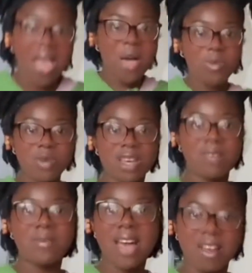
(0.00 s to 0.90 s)

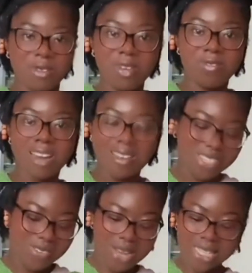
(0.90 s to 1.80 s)
with African flower
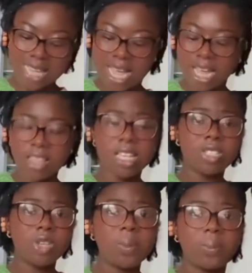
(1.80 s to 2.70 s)
squares. Like, they're
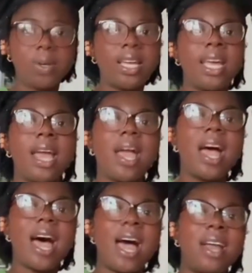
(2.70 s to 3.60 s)
so pretty,
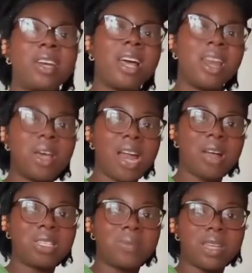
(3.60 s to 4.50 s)
and I learned
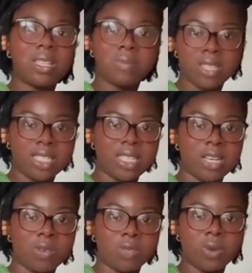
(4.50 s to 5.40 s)
how to make them this
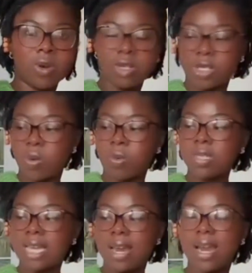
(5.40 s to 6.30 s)
year as well. So
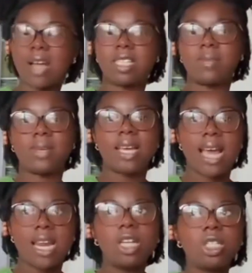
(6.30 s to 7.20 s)
once I learned how to make it,
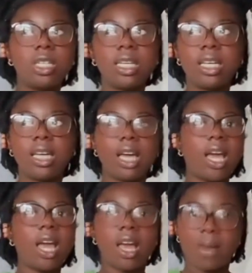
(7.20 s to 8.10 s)
I literally
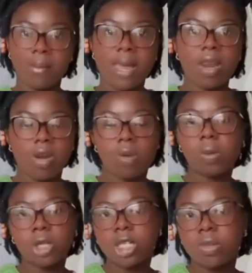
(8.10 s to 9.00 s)
made a lot of
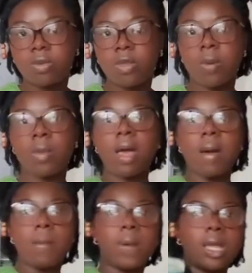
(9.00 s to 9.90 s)
projects with them.
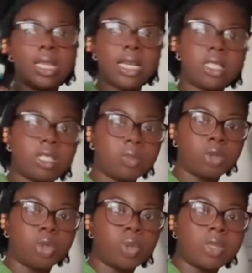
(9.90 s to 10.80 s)
But these are some
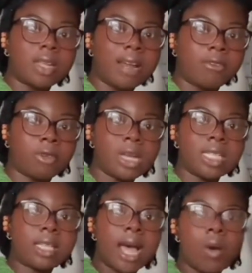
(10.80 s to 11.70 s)
shorts that I
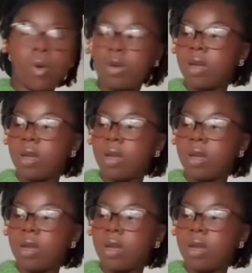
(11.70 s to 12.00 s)
freestyled,